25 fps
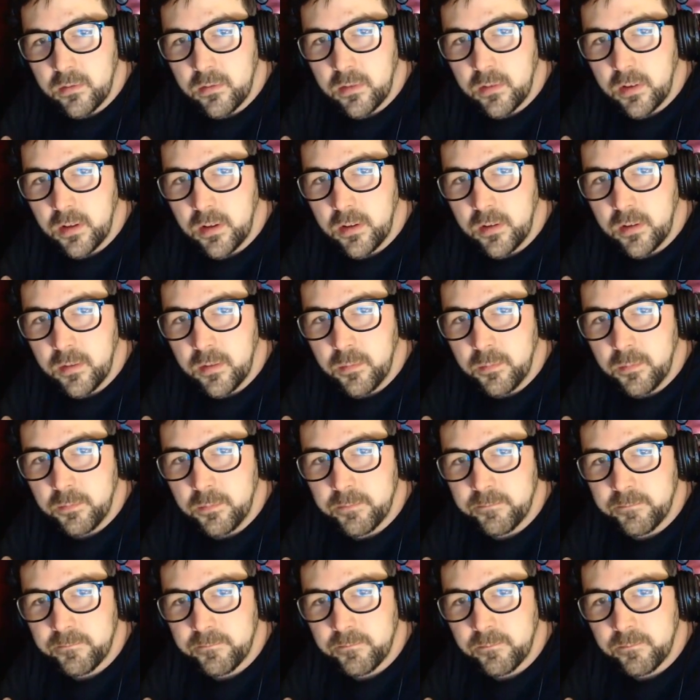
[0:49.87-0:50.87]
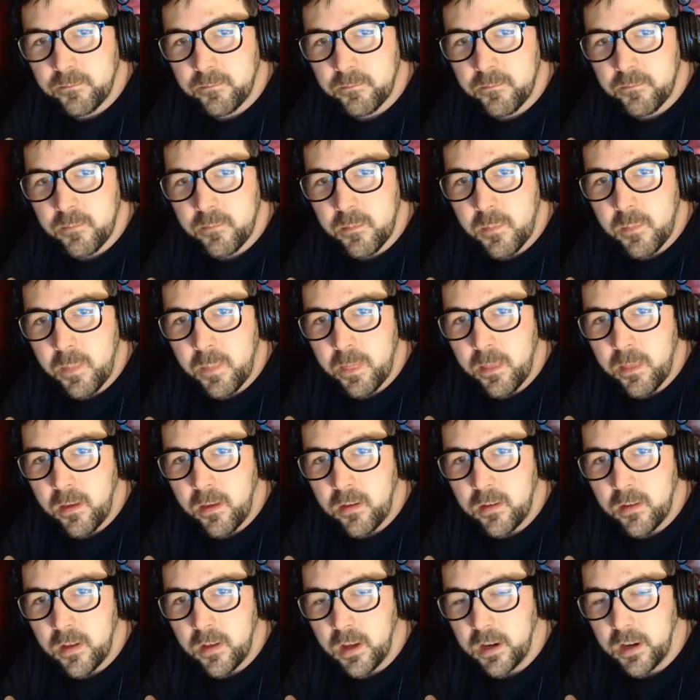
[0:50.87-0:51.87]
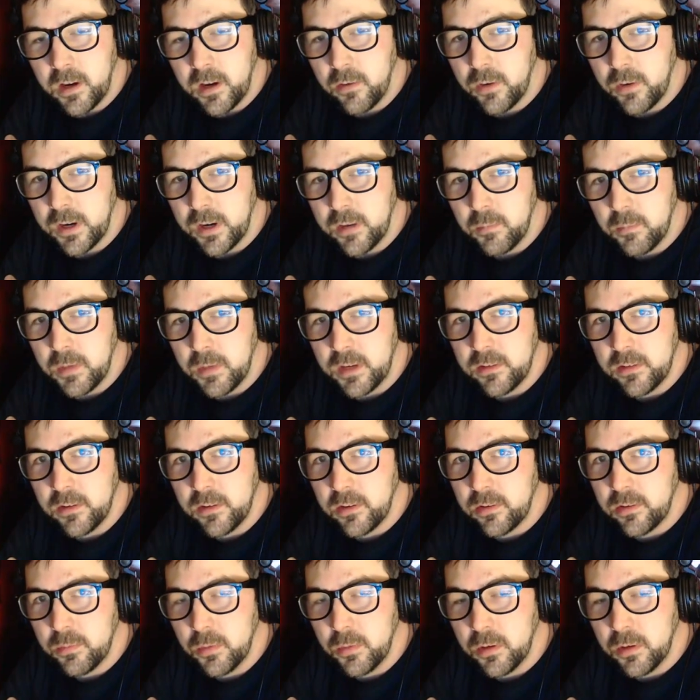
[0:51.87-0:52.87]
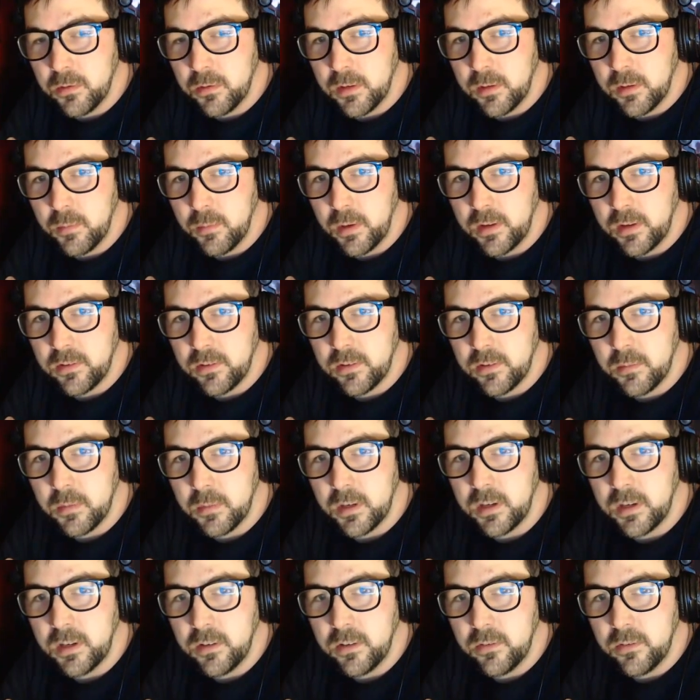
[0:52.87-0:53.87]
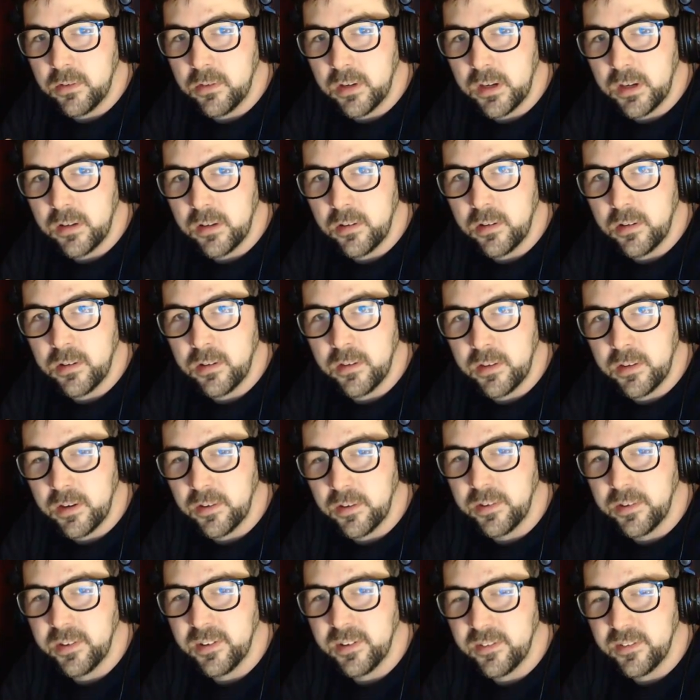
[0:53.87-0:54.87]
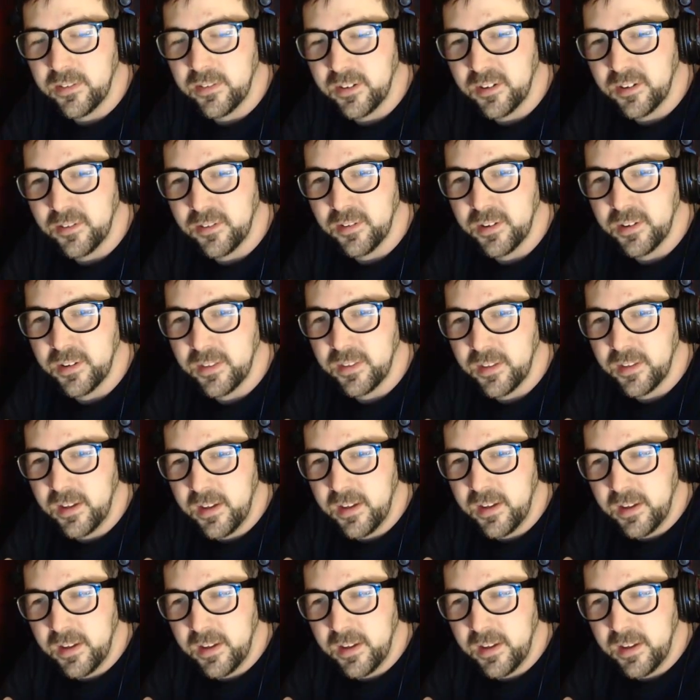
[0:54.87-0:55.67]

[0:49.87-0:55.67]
I got recommended this movie by somebody in jail that I was in jail with.